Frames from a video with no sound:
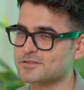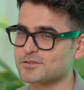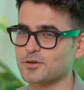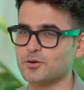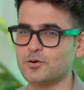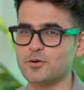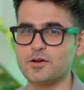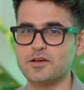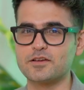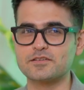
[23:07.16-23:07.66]

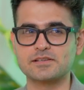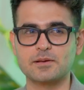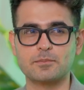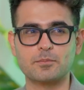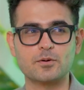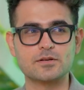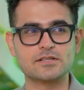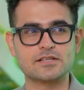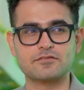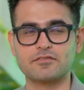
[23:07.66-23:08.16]
So
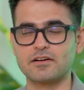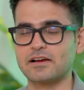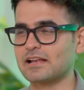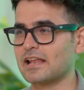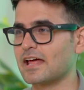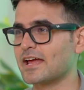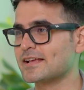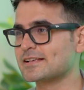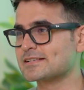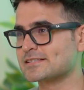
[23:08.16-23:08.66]
suppose if I
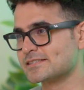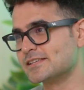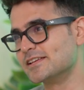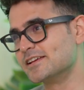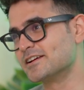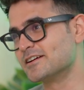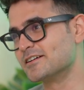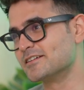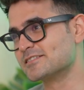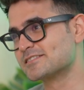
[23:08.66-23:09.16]
like
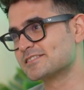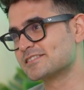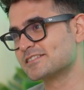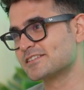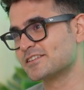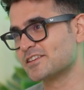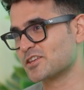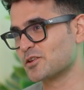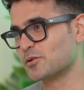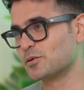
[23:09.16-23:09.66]
sneakers,
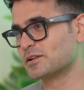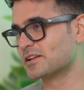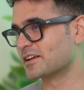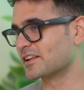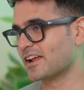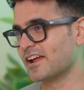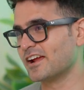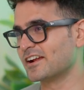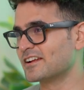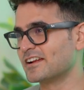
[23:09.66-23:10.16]
you'd
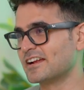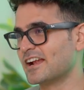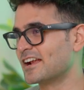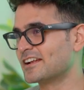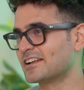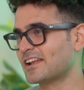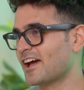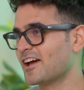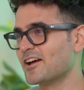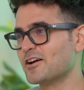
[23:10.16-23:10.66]
create an
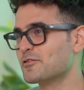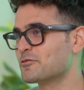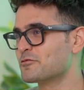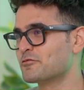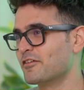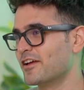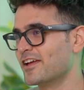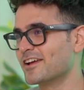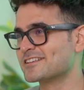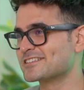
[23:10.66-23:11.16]
entire
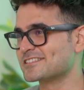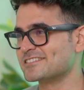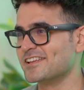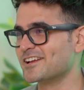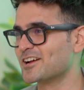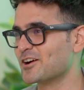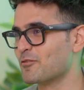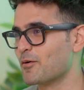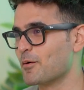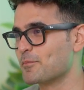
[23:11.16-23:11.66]
fake
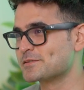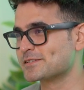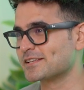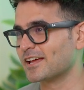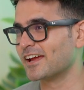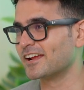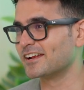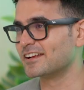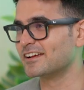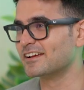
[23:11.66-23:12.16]
sneaker website.